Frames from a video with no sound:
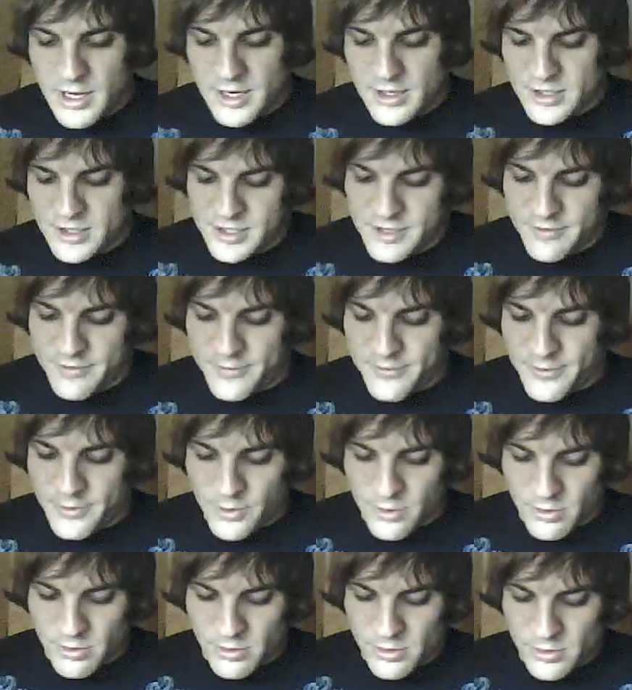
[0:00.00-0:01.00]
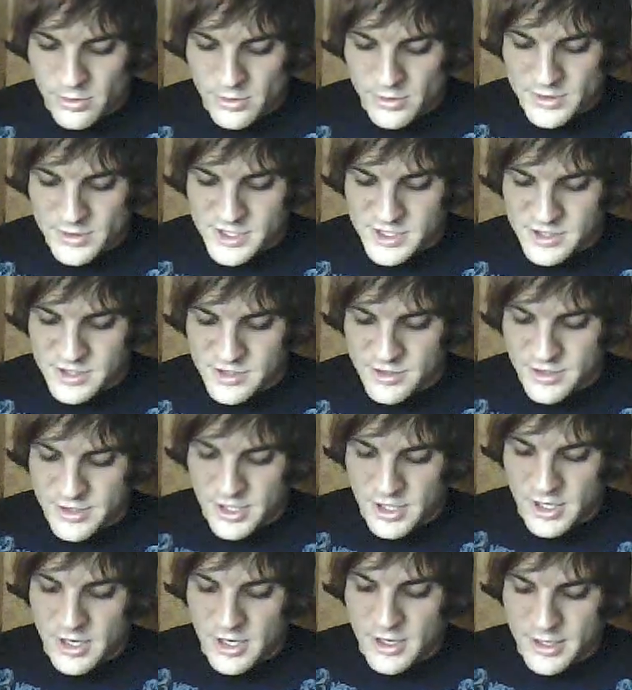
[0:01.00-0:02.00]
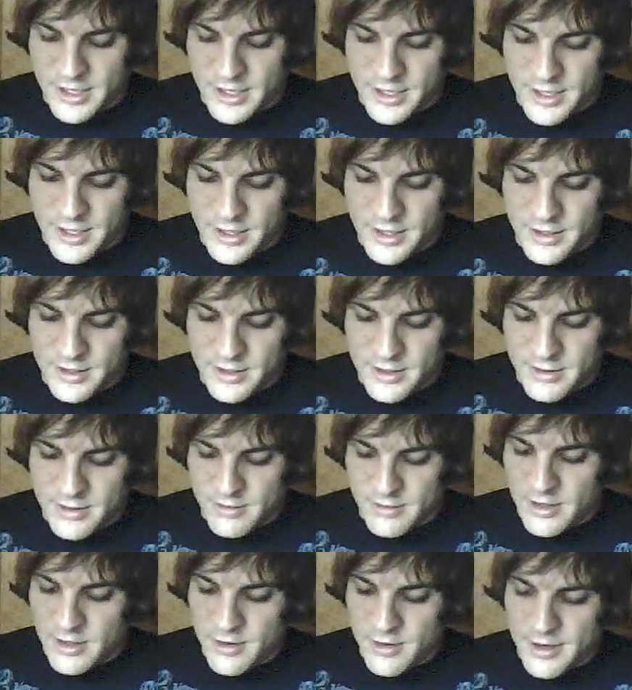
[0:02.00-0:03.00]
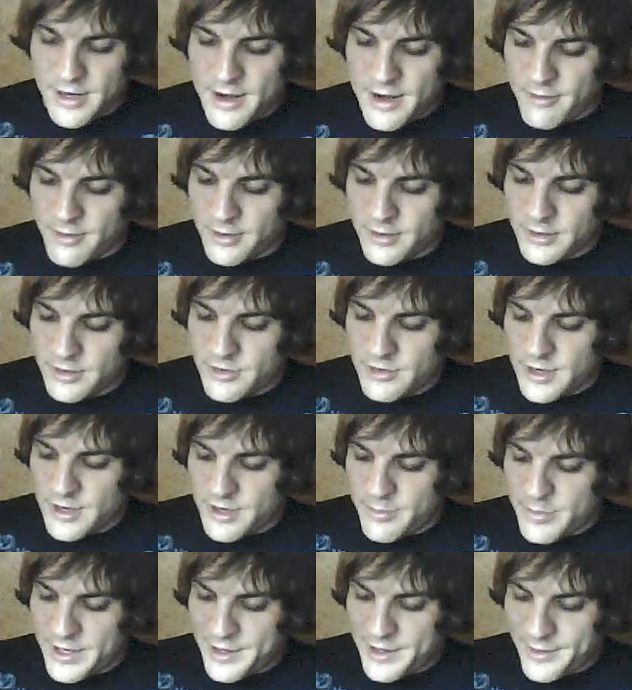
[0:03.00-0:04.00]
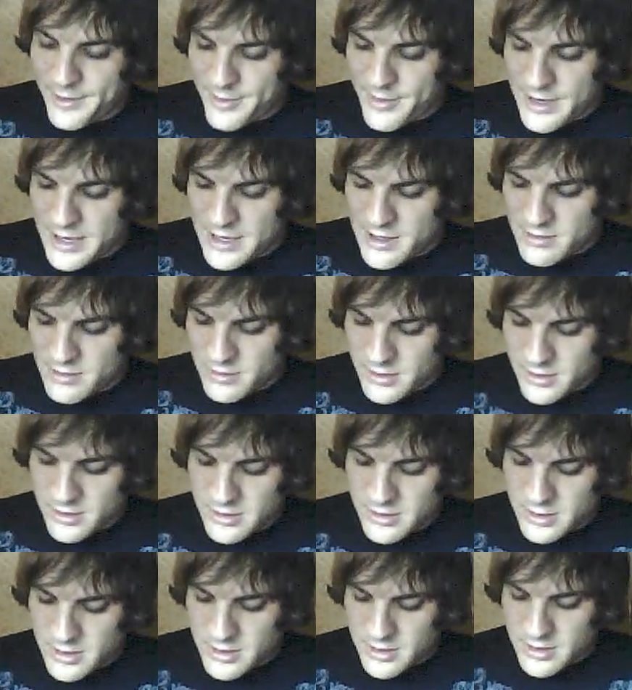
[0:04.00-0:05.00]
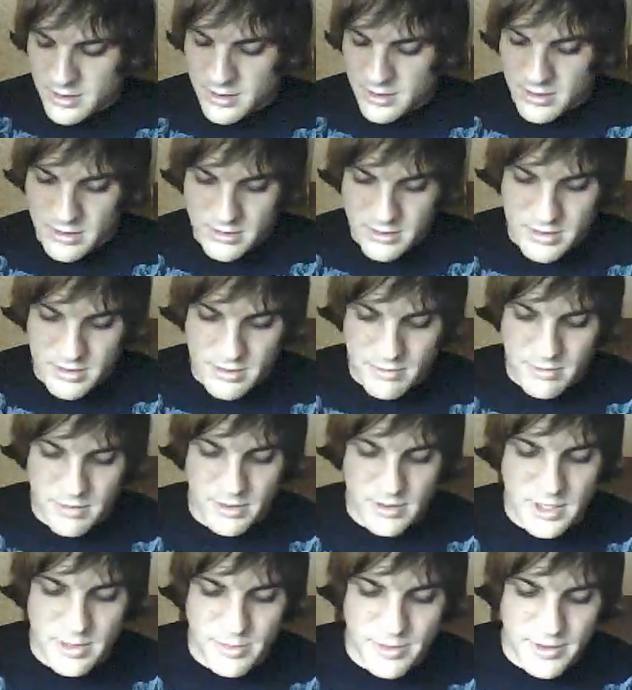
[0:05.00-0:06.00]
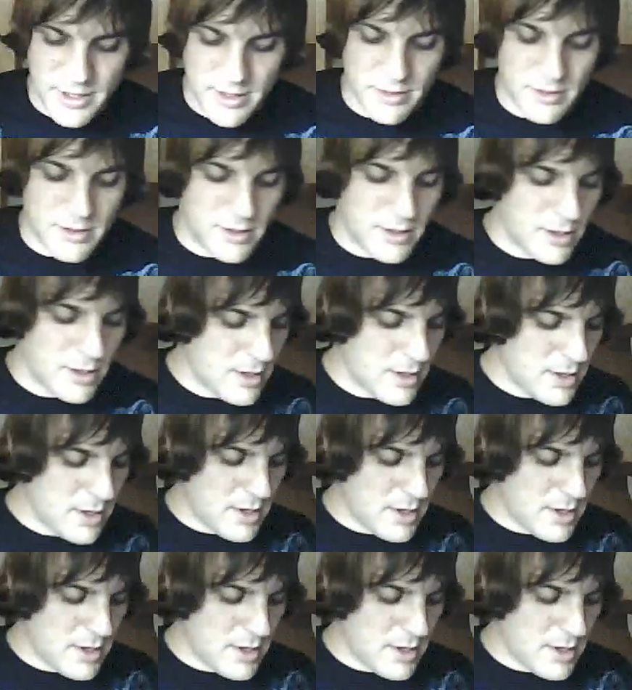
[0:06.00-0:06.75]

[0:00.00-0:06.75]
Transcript: I just did 4 rolls talking and not really trying to pound them out, and didn't really take me that long.